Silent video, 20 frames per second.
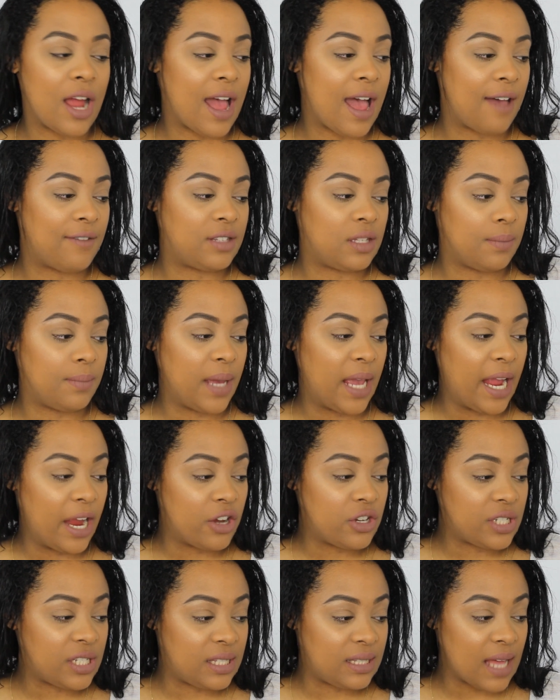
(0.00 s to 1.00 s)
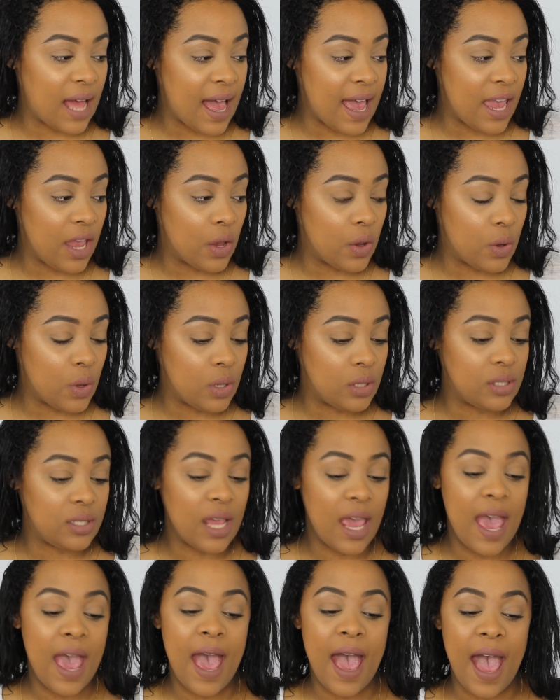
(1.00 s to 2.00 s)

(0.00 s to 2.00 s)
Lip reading: I have some hairstyles.